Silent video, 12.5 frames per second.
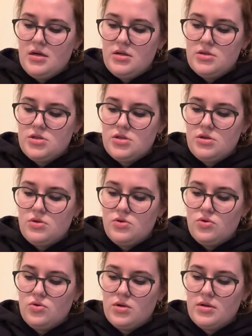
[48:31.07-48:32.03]

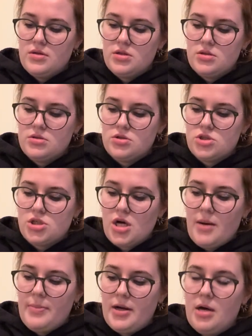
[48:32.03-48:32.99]
to
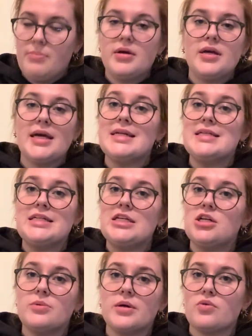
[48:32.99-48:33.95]
chop up and
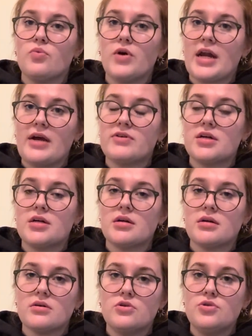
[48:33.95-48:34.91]
deal with
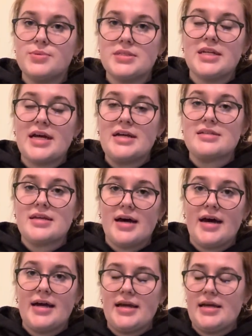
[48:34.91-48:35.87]
whatever oopsie daisy
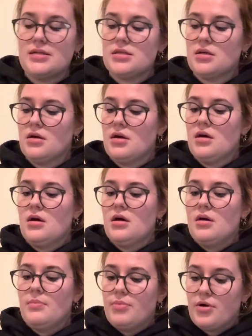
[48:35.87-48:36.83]
I ate.
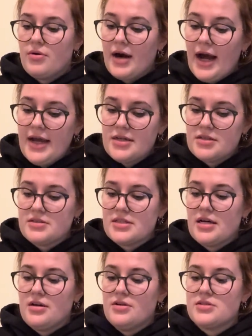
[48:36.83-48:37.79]
Parietal
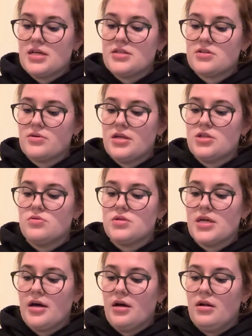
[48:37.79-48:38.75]
cells, it's going to
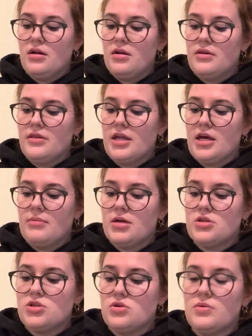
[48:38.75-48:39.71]
tell them
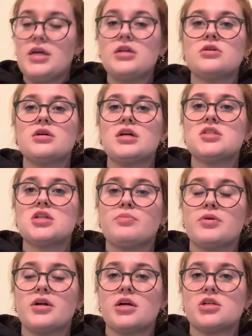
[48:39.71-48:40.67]
to increase their
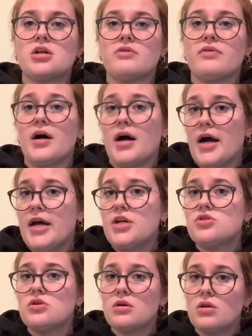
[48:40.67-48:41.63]
production of
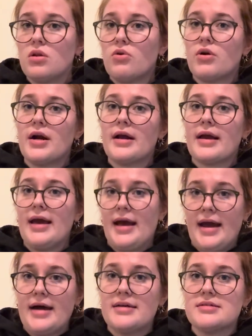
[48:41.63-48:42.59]
hydrochloric
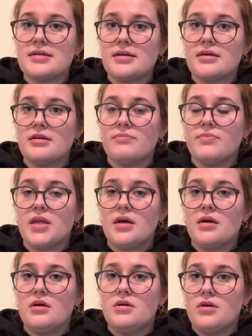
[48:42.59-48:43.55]
acid.
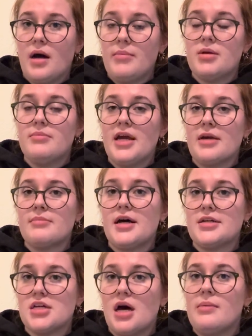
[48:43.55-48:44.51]
I'm going to make my
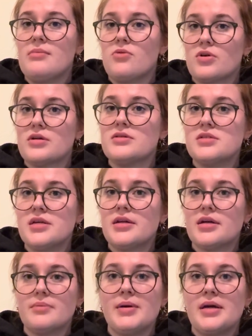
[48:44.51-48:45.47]
tummy more
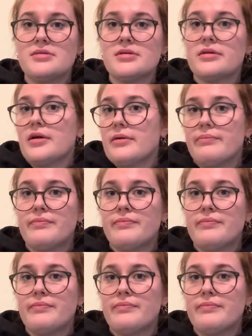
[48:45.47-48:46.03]
acidic, basically.